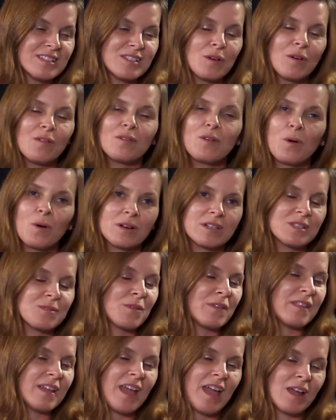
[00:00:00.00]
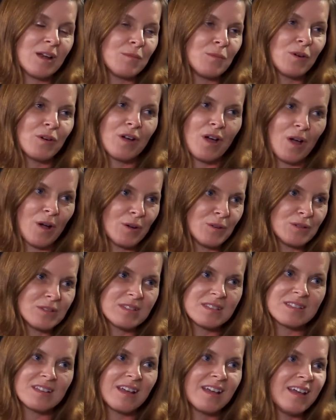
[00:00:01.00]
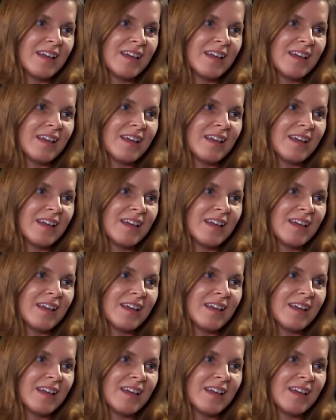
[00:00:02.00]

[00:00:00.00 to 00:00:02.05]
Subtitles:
So of course, when the animal goes,